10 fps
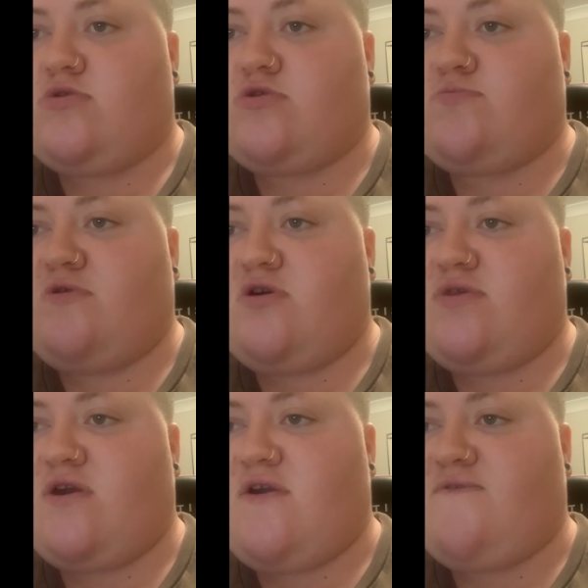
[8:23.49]
Despite
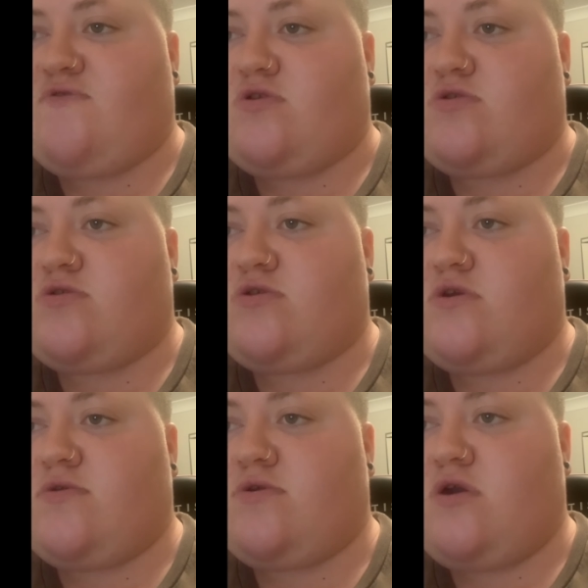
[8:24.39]
their
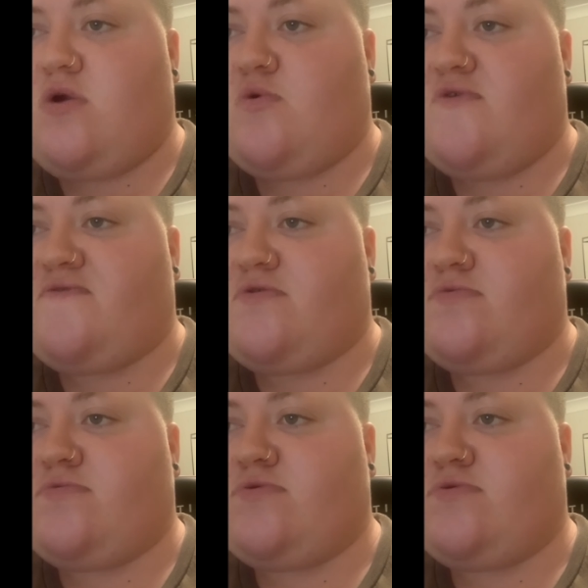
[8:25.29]
efforts, however,